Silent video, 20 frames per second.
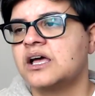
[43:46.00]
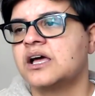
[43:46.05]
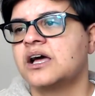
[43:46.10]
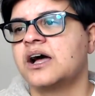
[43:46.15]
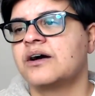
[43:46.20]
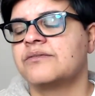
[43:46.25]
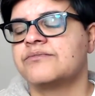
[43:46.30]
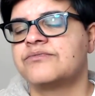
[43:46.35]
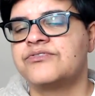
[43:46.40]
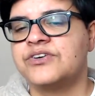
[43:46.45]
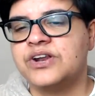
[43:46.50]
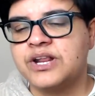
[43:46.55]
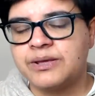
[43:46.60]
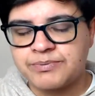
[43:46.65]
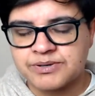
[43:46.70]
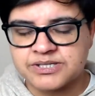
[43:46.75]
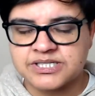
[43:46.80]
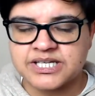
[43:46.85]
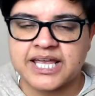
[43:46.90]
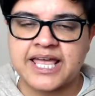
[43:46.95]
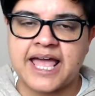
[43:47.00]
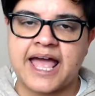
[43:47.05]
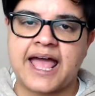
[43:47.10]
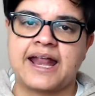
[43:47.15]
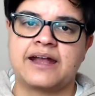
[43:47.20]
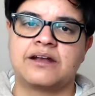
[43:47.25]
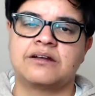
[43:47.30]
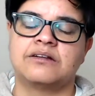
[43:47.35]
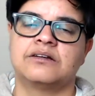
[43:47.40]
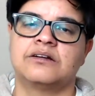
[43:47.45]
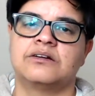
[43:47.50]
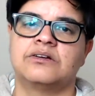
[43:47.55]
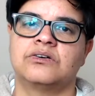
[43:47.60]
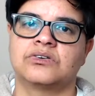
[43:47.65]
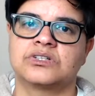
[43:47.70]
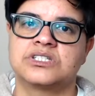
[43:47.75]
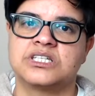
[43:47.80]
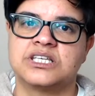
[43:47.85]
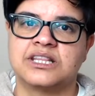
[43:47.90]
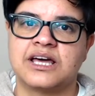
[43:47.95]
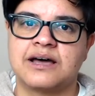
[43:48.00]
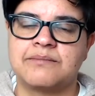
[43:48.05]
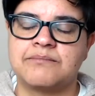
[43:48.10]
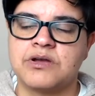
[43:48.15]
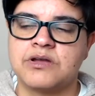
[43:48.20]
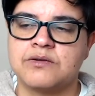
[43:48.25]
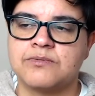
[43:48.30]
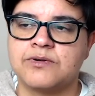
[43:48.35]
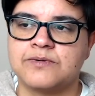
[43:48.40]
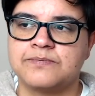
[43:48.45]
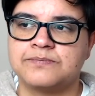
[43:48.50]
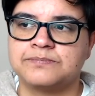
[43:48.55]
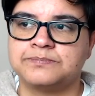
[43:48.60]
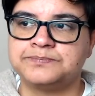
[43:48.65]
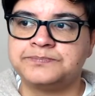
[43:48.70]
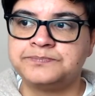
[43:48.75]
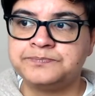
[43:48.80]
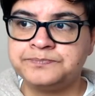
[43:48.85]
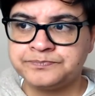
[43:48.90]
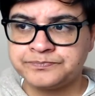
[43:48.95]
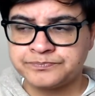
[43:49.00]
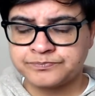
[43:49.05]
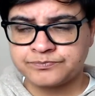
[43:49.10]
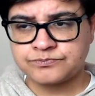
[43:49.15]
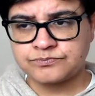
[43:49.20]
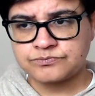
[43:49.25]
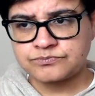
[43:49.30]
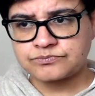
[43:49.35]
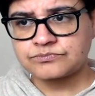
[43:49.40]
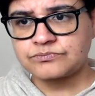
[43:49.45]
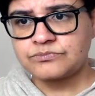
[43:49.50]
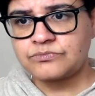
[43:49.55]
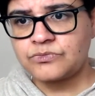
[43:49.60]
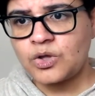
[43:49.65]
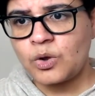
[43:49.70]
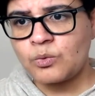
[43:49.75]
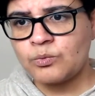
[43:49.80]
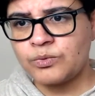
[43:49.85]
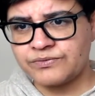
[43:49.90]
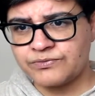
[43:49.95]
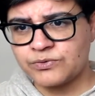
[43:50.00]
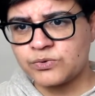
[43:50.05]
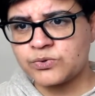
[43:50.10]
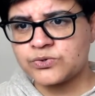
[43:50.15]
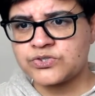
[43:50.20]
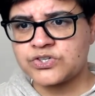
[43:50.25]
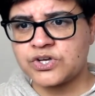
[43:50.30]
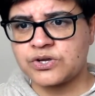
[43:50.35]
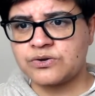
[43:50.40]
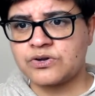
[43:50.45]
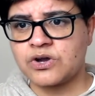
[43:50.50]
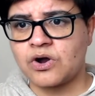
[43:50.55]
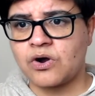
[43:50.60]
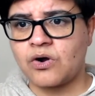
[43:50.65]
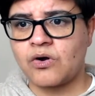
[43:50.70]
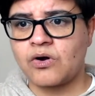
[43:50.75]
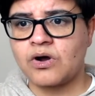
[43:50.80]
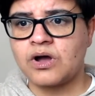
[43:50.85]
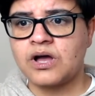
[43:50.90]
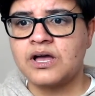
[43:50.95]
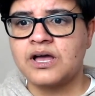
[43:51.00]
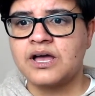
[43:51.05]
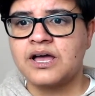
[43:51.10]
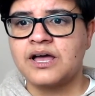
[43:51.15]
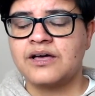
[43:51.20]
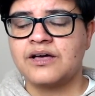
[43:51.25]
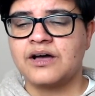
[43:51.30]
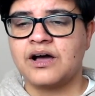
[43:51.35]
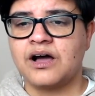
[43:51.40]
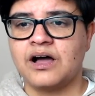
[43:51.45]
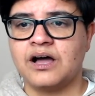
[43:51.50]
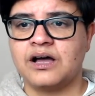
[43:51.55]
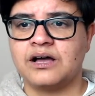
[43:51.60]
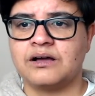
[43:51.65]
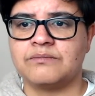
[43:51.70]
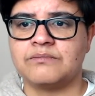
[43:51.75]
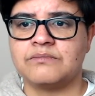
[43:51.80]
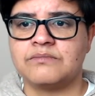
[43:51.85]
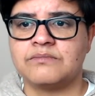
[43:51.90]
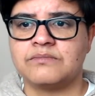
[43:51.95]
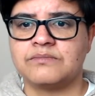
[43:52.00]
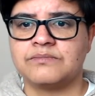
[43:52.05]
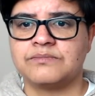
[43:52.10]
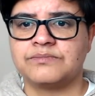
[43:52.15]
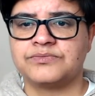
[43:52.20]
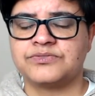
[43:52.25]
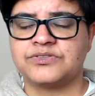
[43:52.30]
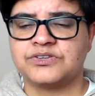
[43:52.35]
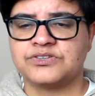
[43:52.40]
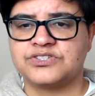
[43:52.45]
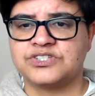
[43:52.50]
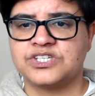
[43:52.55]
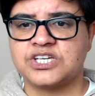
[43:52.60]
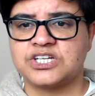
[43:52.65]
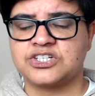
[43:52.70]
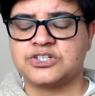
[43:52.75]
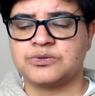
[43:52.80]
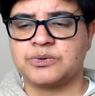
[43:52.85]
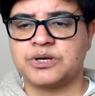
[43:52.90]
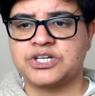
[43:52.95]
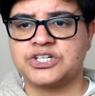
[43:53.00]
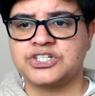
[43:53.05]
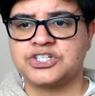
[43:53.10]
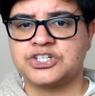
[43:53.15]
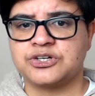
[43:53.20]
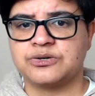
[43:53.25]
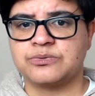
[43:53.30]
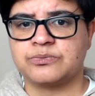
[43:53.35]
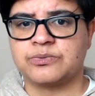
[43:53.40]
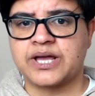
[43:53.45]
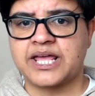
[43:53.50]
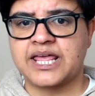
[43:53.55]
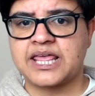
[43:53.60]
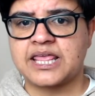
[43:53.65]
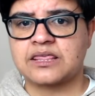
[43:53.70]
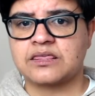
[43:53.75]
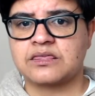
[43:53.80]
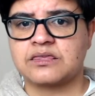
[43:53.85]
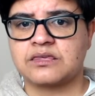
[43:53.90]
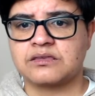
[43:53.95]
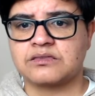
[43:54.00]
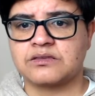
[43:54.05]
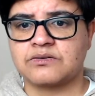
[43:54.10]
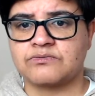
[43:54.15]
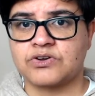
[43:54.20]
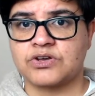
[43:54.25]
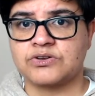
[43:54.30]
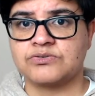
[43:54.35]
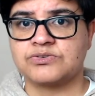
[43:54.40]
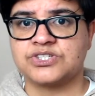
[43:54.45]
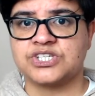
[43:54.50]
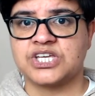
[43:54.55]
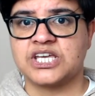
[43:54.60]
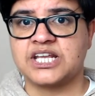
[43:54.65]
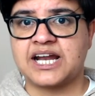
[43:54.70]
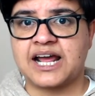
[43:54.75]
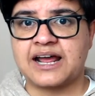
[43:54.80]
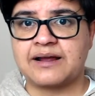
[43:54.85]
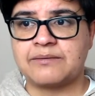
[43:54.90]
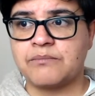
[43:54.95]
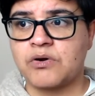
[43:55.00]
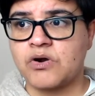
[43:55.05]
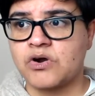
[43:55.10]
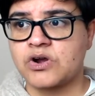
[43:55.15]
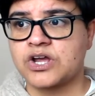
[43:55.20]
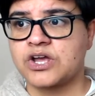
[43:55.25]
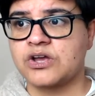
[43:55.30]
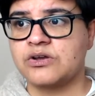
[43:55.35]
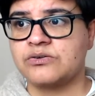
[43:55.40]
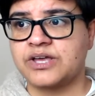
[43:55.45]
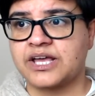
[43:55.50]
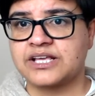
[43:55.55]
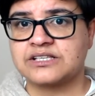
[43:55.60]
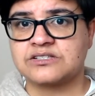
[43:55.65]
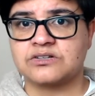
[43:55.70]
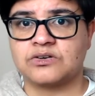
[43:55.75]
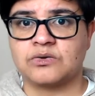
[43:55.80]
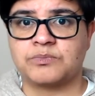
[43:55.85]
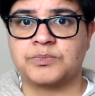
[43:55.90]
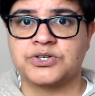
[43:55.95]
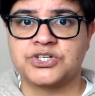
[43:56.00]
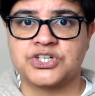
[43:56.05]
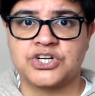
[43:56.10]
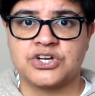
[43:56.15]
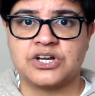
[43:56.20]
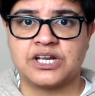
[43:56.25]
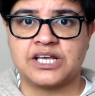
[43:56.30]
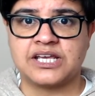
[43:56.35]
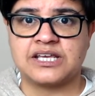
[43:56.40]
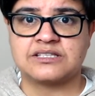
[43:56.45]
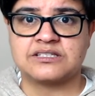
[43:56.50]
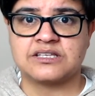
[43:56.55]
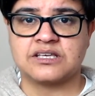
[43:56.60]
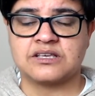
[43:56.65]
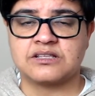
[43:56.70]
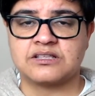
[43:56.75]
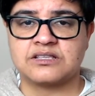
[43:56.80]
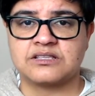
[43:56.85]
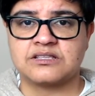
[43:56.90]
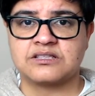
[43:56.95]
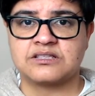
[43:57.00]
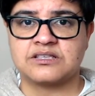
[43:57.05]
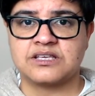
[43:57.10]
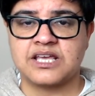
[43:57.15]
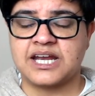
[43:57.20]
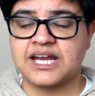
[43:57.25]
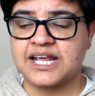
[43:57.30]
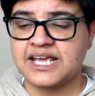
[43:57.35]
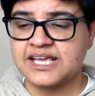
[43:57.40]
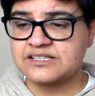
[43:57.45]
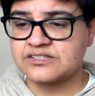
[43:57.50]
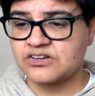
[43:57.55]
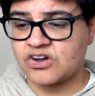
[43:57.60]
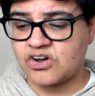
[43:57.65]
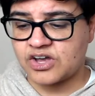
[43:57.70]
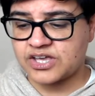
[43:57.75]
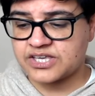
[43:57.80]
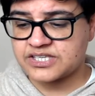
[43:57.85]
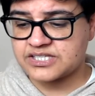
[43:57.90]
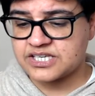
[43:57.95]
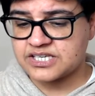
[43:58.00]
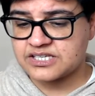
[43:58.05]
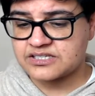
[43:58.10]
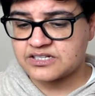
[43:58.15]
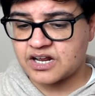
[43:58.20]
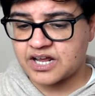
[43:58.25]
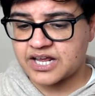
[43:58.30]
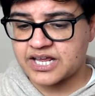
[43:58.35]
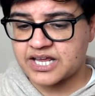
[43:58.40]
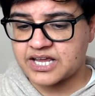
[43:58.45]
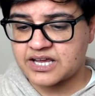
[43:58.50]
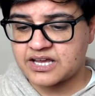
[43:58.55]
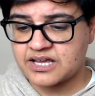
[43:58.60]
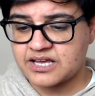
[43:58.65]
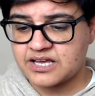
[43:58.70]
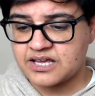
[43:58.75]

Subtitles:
And Philip is again locked in that moment. We've also got the situation with the Rosie. Now Marco gets an opportunity to, in his eyes, he's like,